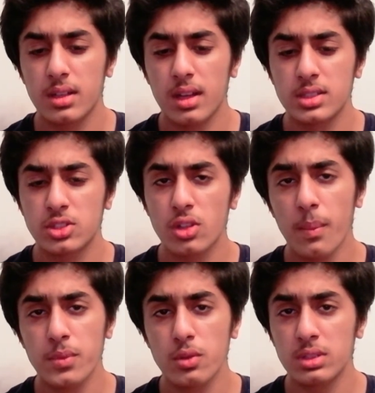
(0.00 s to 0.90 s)

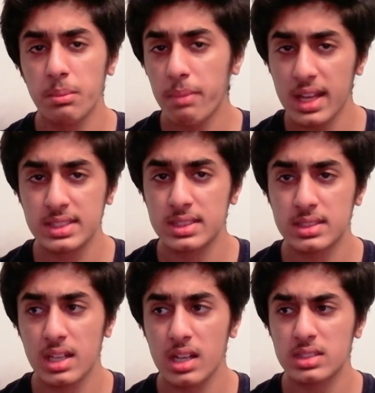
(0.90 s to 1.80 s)
stopped using
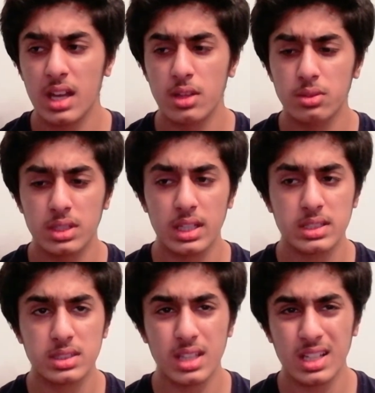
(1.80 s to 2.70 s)
pesticides. I don't think
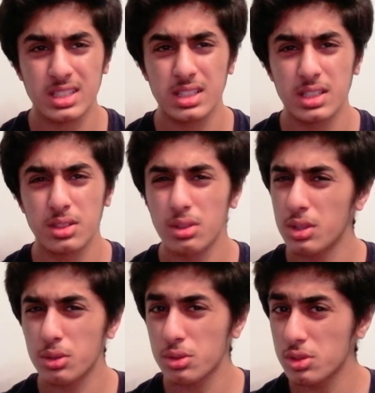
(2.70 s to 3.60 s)
it's actually
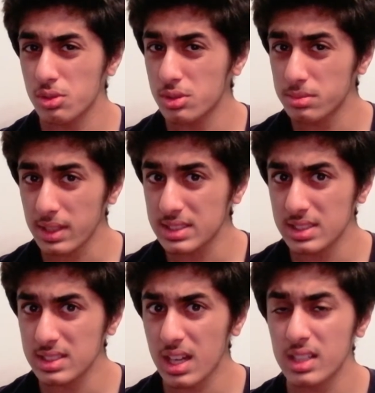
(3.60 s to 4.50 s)
really good to use
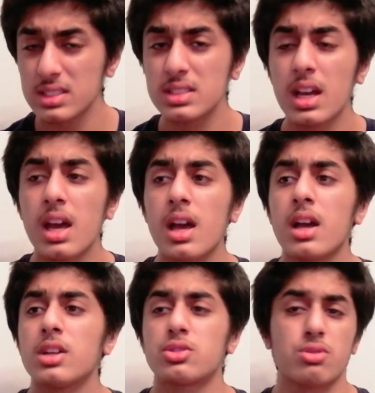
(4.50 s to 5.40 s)
pesticides.
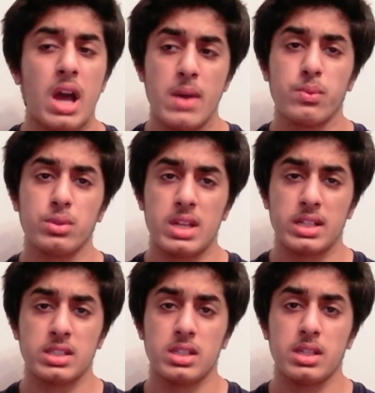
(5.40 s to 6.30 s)
So I would
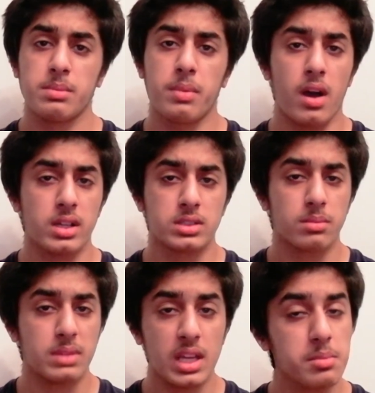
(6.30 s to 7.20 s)
actually buy
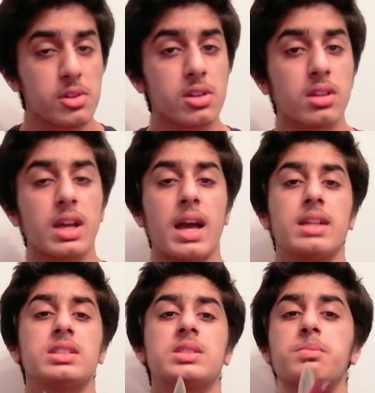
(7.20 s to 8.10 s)
some neem oil
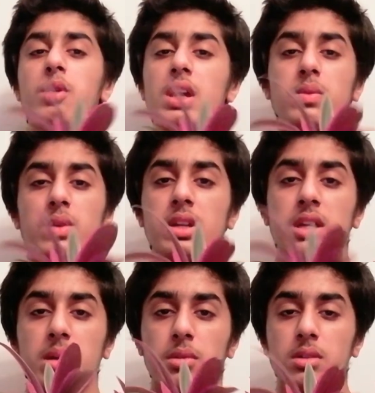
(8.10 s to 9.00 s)
and spray it with
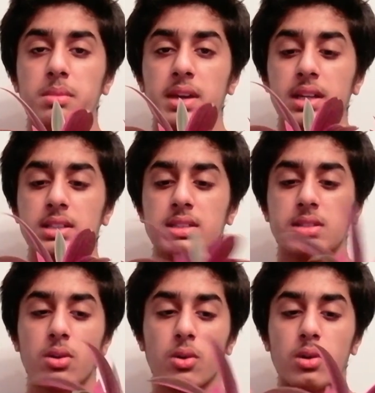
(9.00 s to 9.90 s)
neem oil mix,
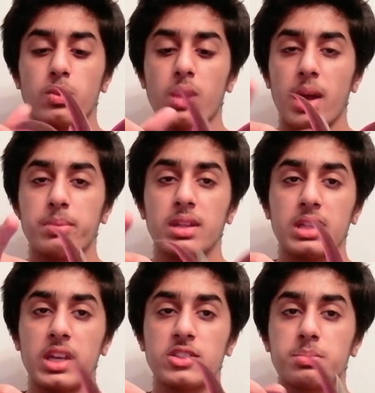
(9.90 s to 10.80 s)
or wipe the
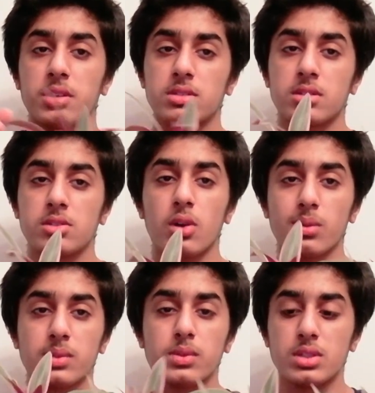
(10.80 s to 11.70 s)
leaves, but no
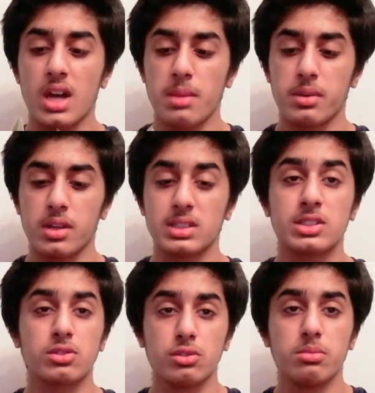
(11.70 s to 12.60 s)
one would do that because
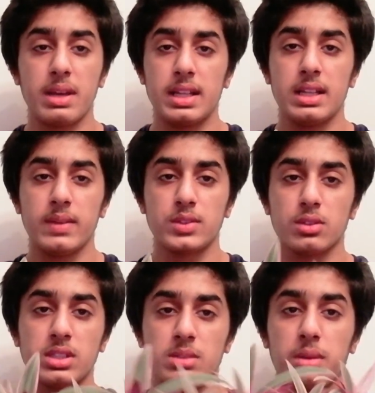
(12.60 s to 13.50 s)
there's too many leaves on
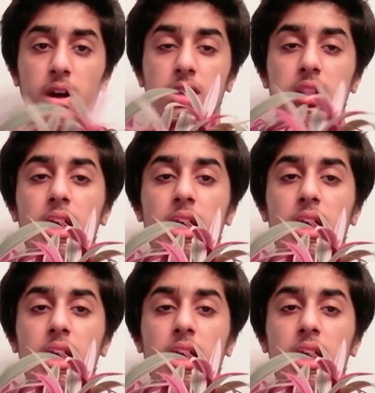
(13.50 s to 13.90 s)
this plant.